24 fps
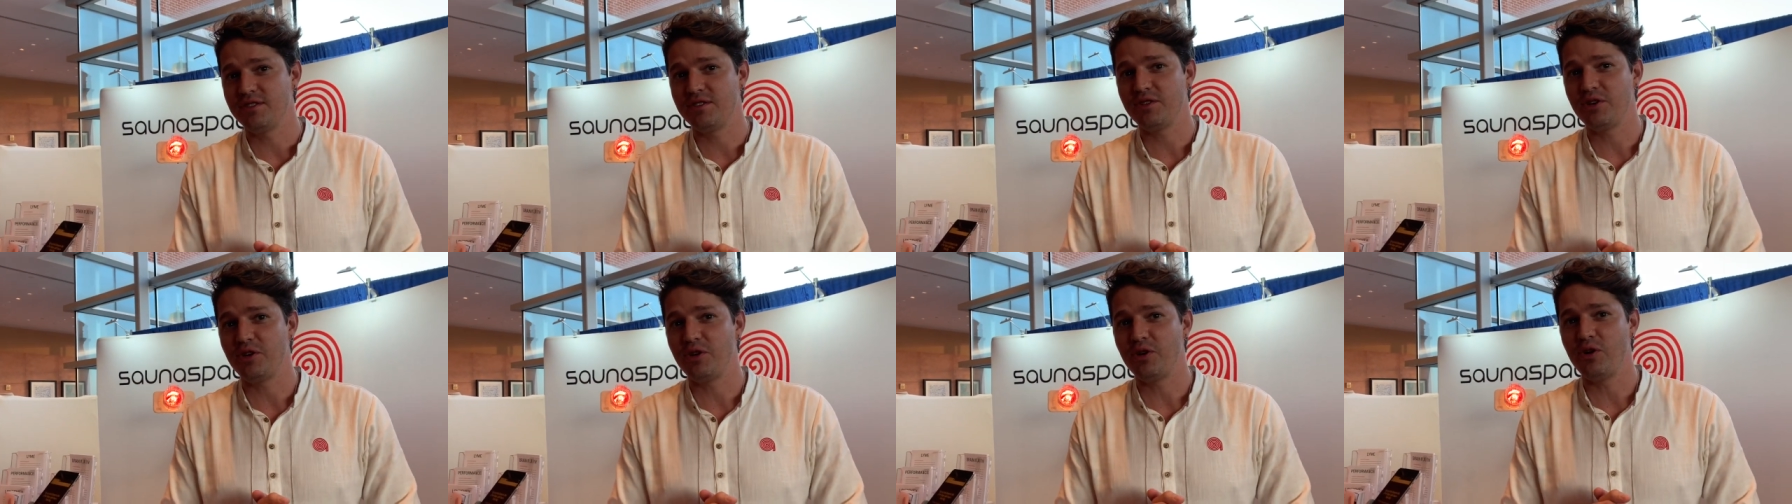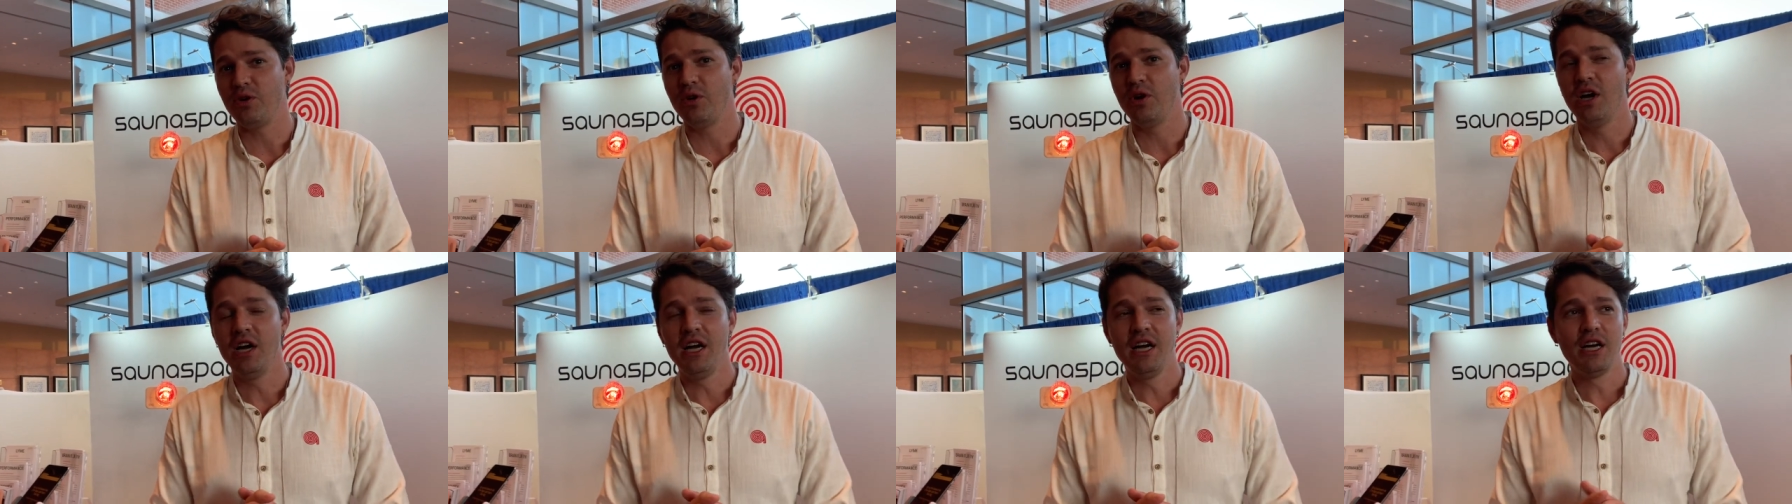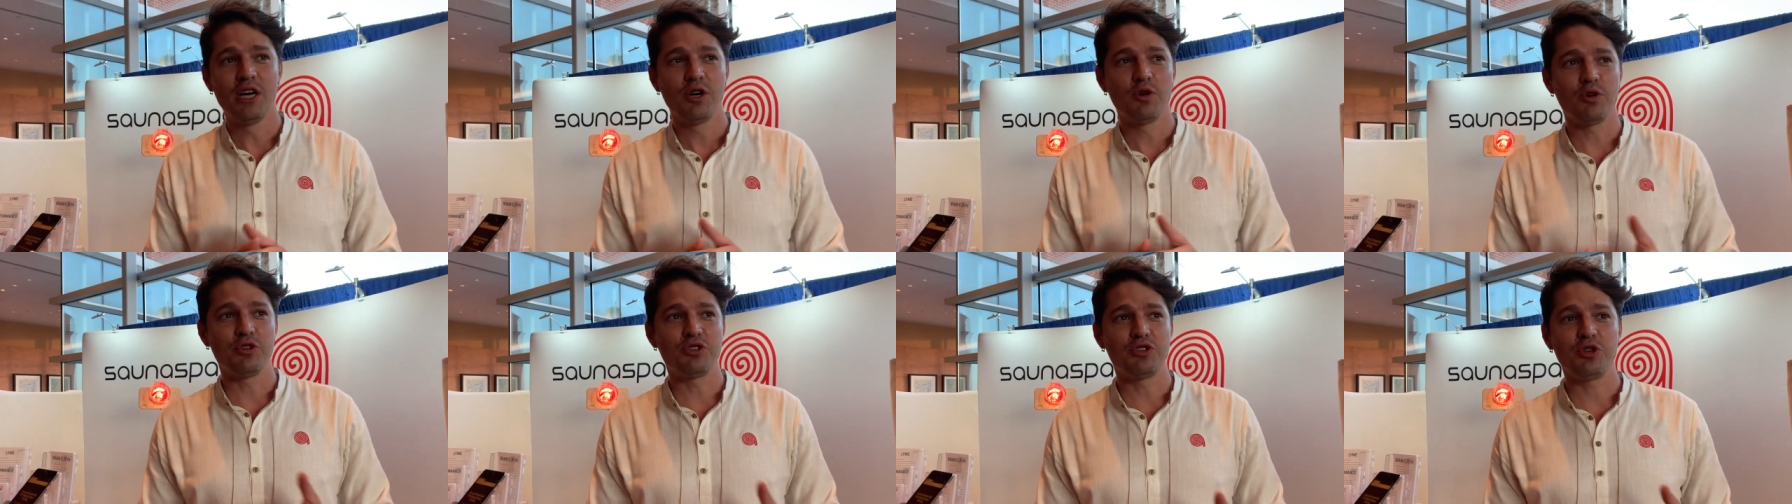So
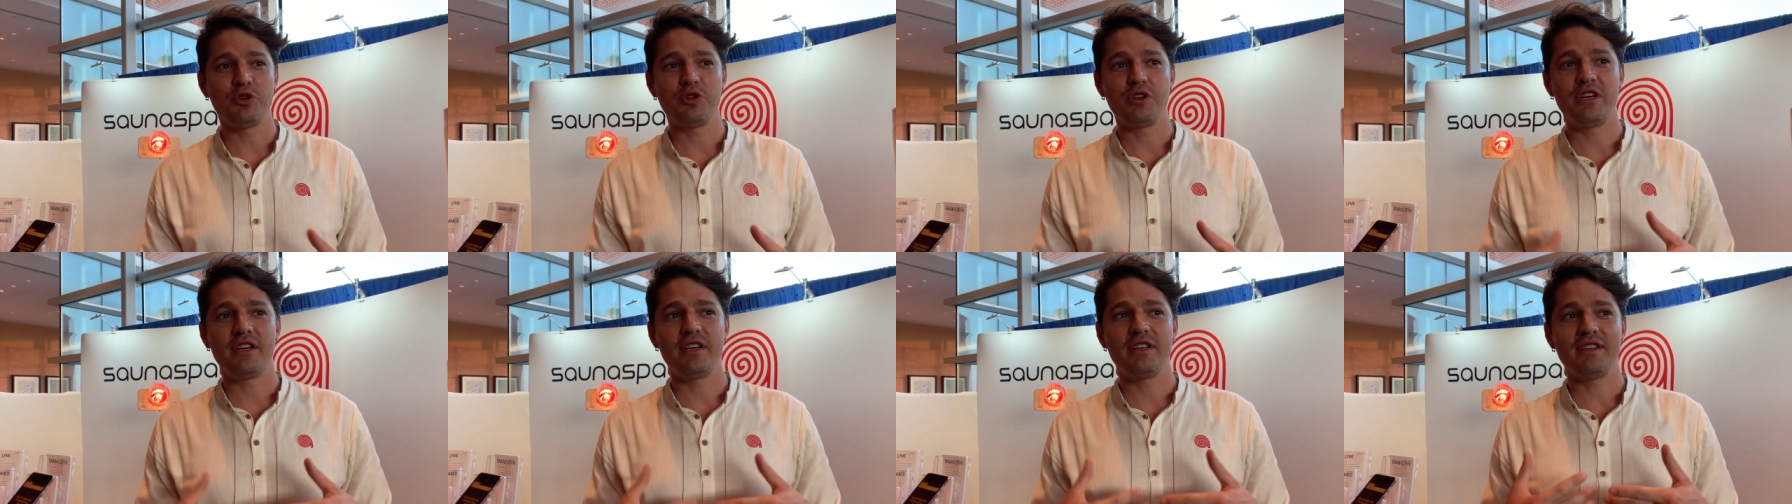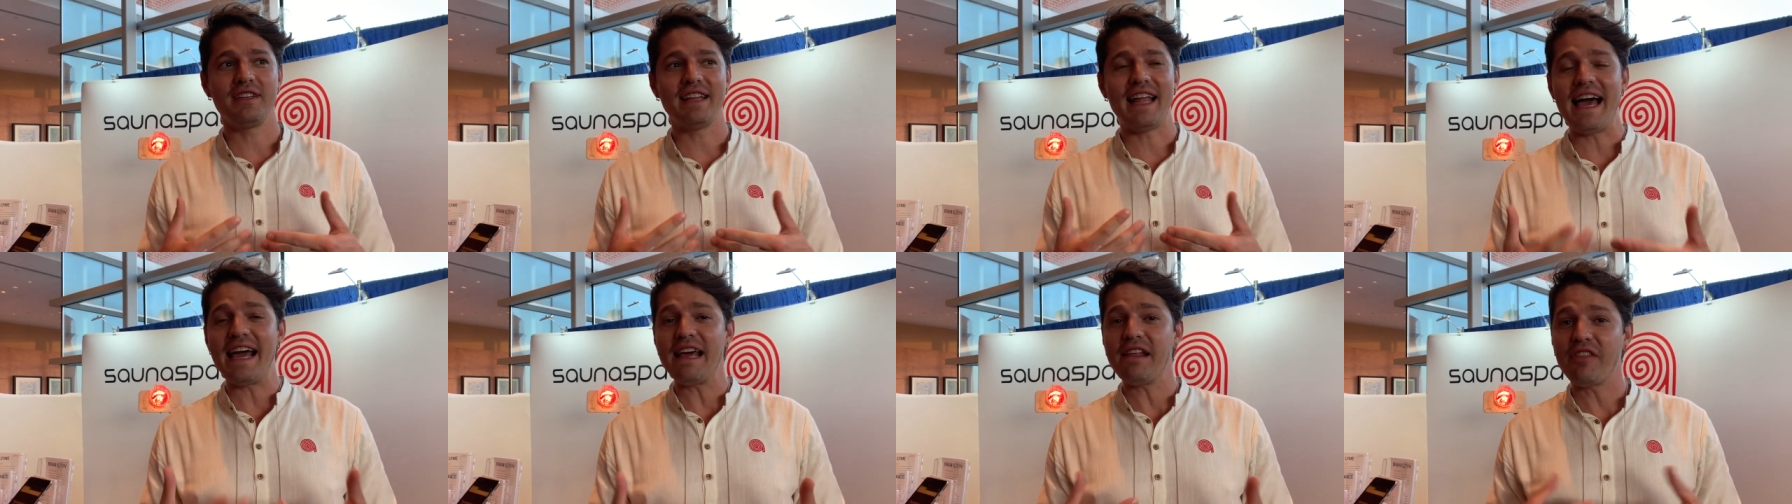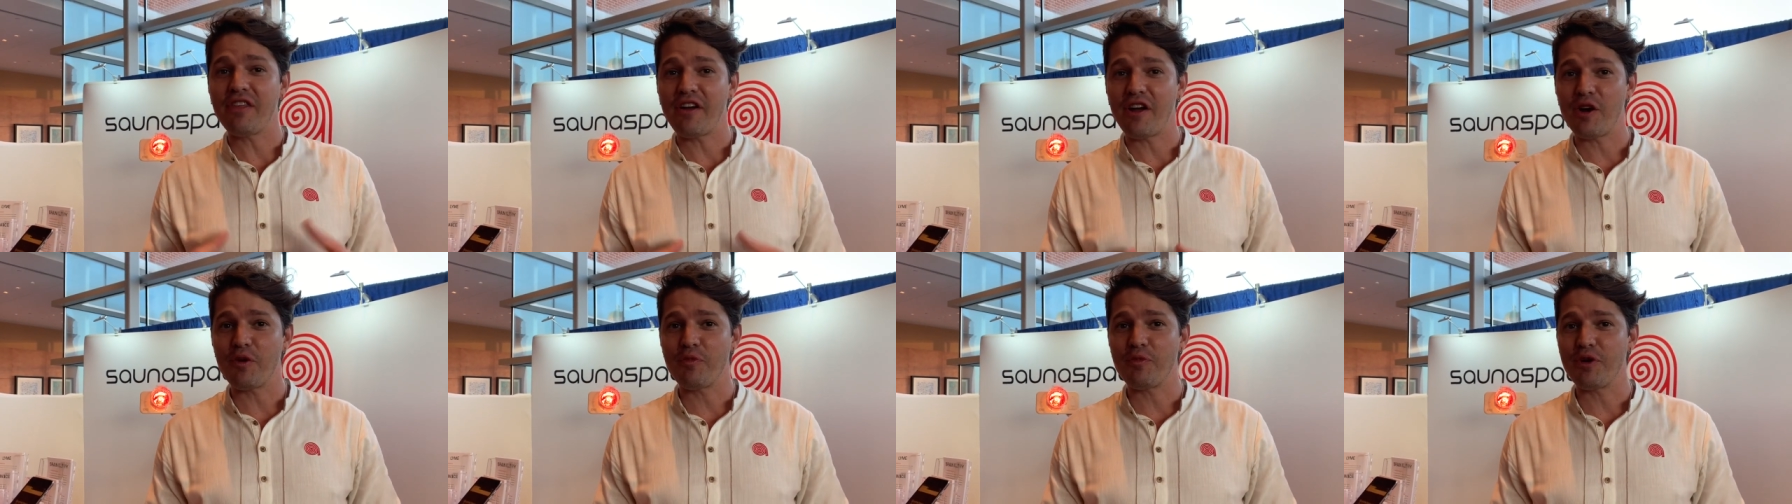we're doing light
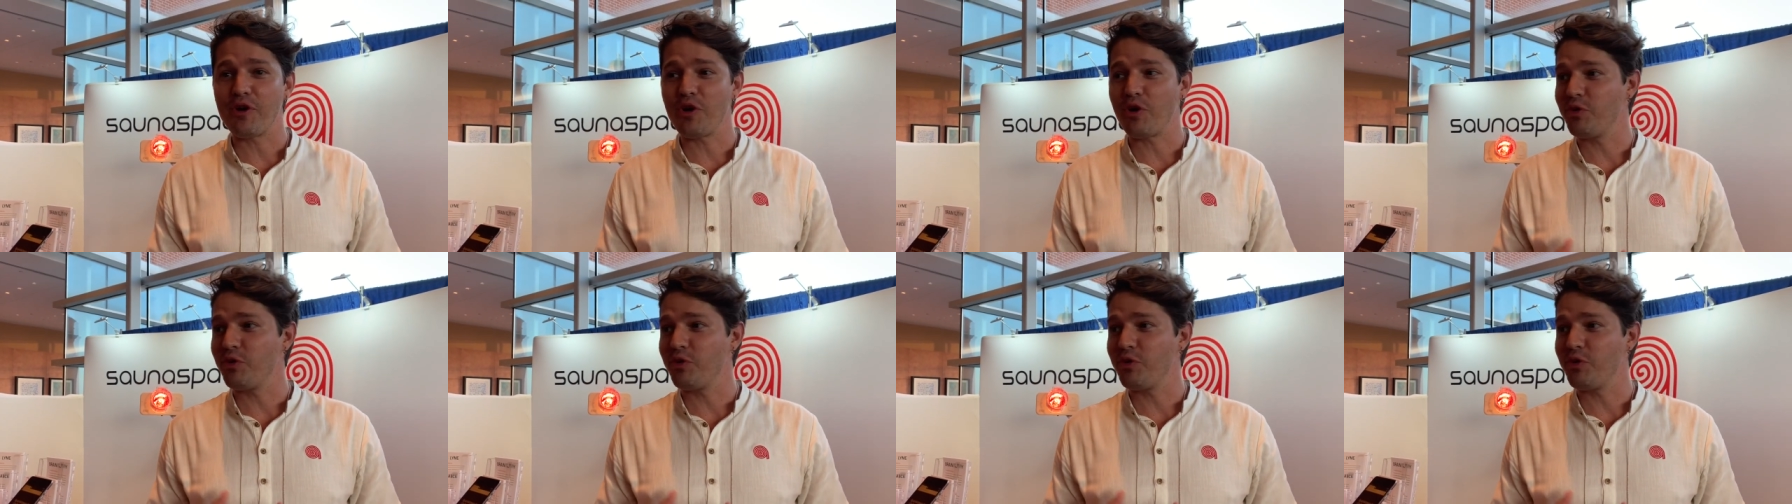therapy,